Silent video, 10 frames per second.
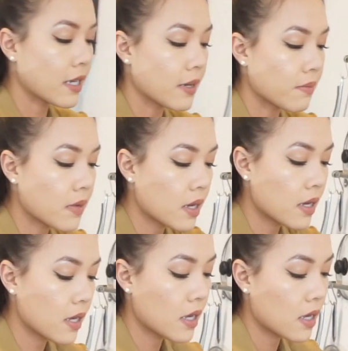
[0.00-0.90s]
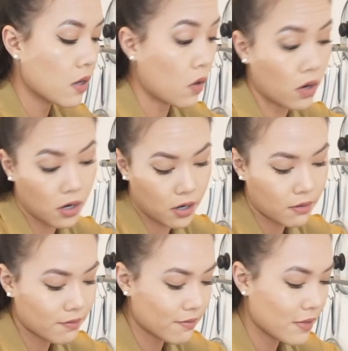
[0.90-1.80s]
him or her
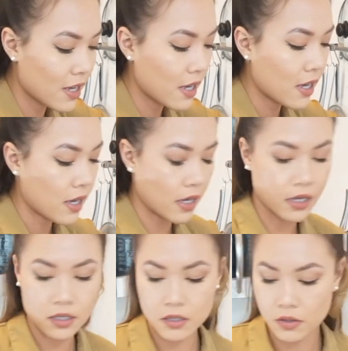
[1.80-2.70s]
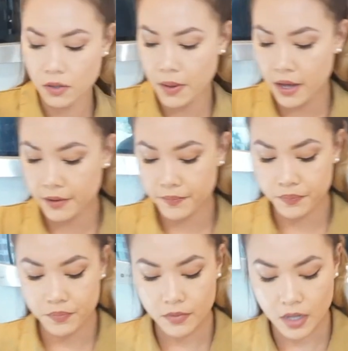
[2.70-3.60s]
into the pot.
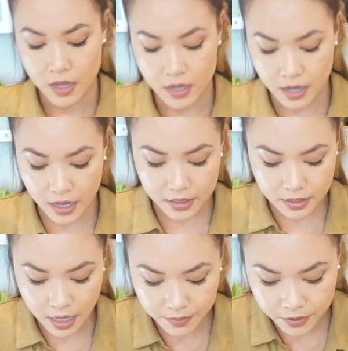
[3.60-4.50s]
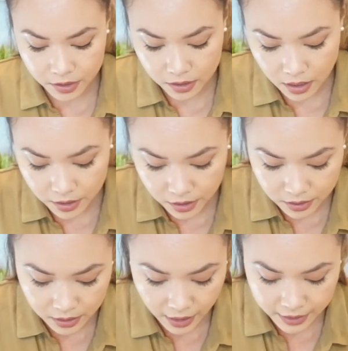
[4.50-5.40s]
Next, I'm just gonna
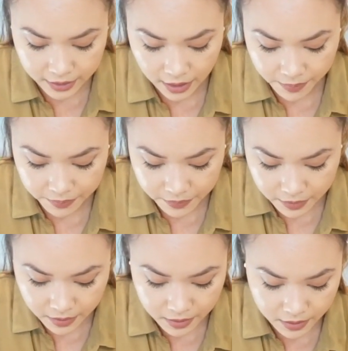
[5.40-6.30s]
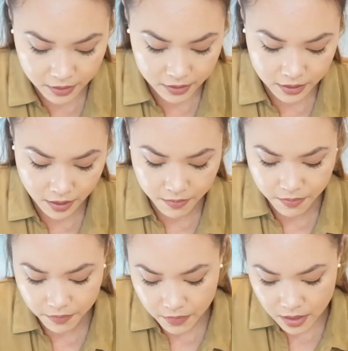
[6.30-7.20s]
slice up
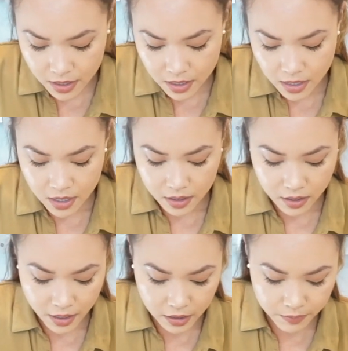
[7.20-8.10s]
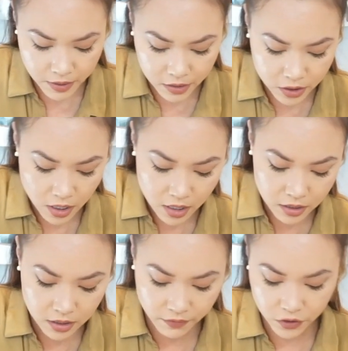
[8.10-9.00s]
some nice big
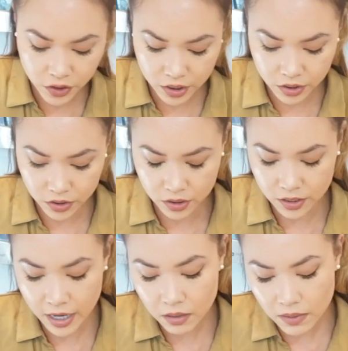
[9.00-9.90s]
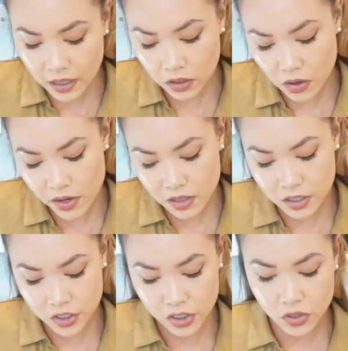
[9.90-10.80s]
chunks of ginger. I don't like throwing the
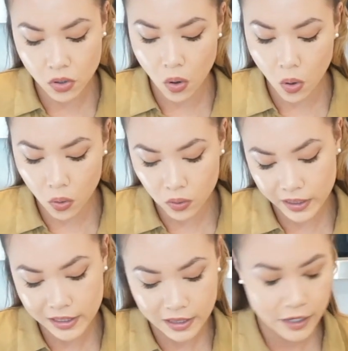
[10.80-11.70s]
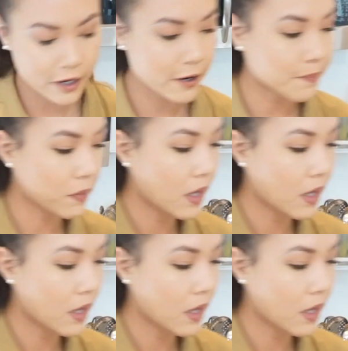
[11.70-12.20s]
ginger whole in there.